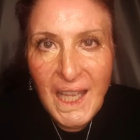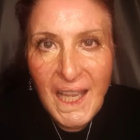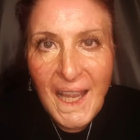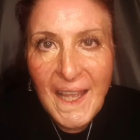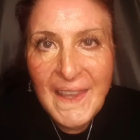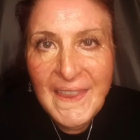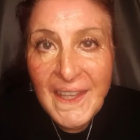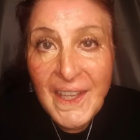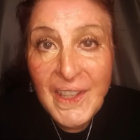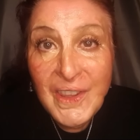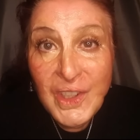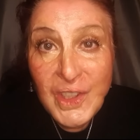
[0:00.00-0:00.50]

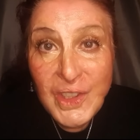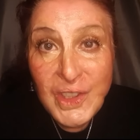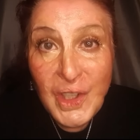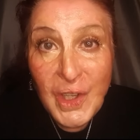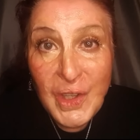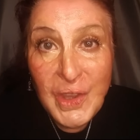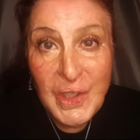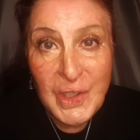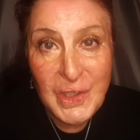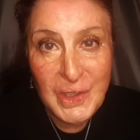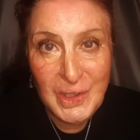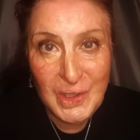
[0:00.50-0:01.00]
And then there's
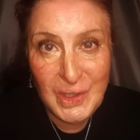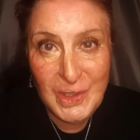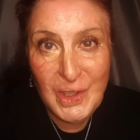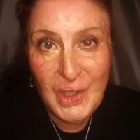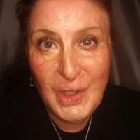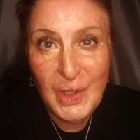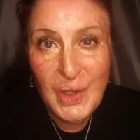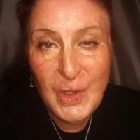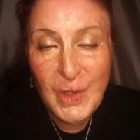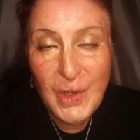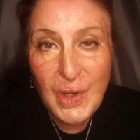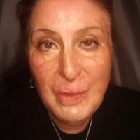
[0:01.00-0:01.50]
others
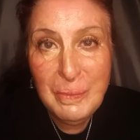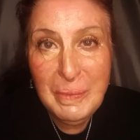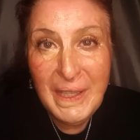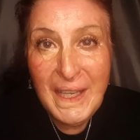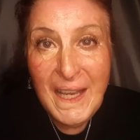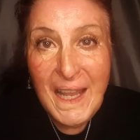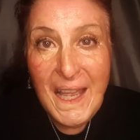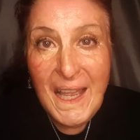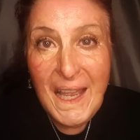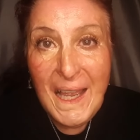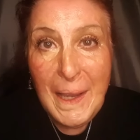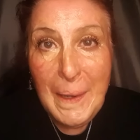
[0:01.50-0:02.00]
who have
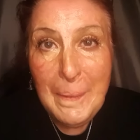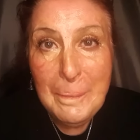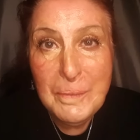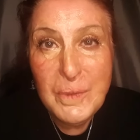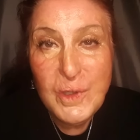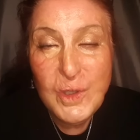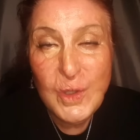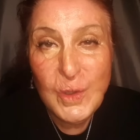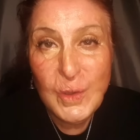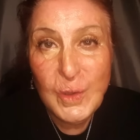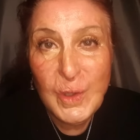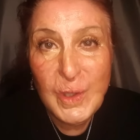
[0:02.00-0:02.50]
been
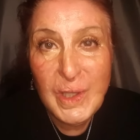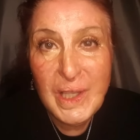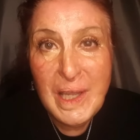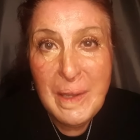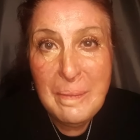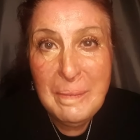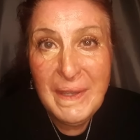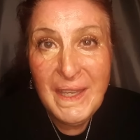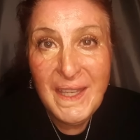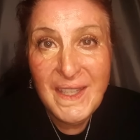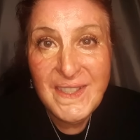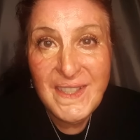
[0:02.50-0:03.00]
absolutely
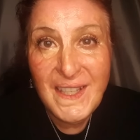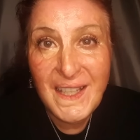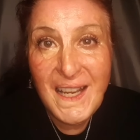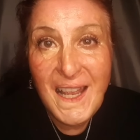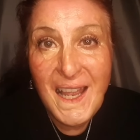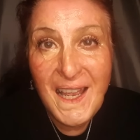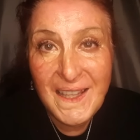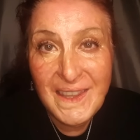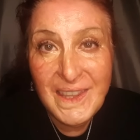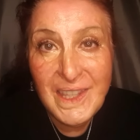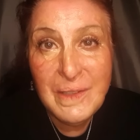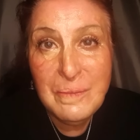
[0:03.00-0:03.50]
amazing,
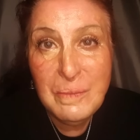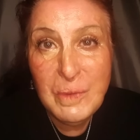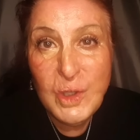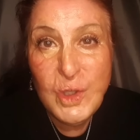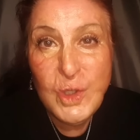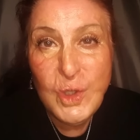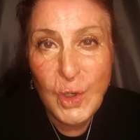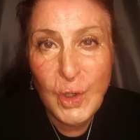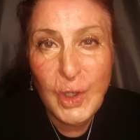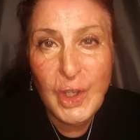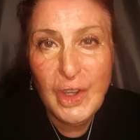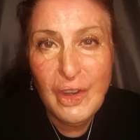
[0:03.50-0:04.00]
and the
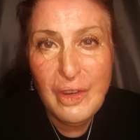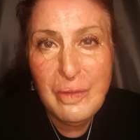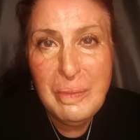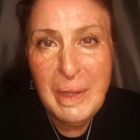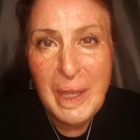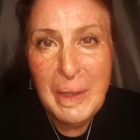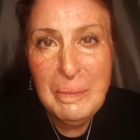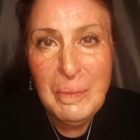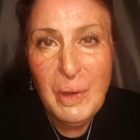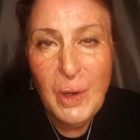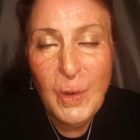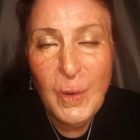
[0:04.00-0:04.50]
majority of
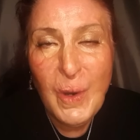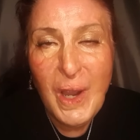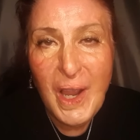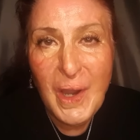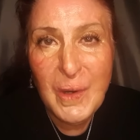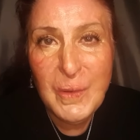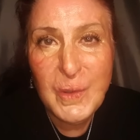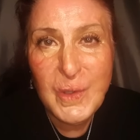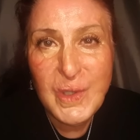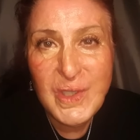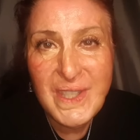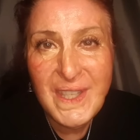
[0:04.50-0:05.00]
people I
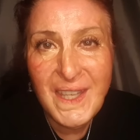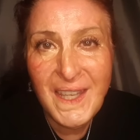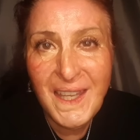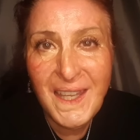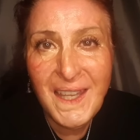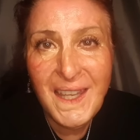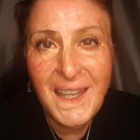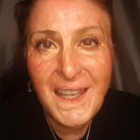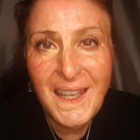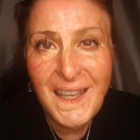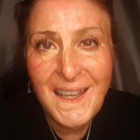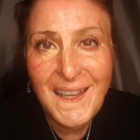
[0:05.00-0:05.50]
will
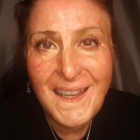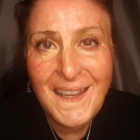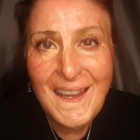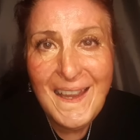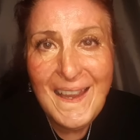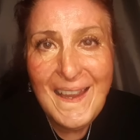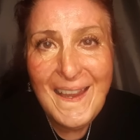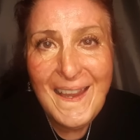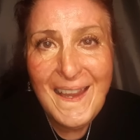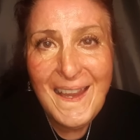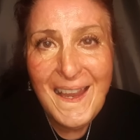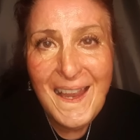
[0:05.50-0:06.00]
say
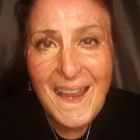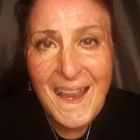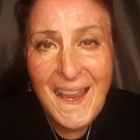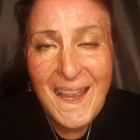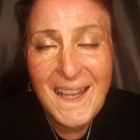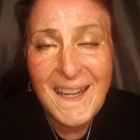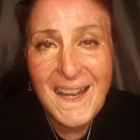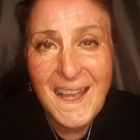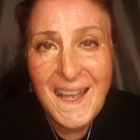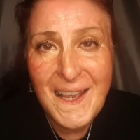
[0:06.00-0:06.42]
are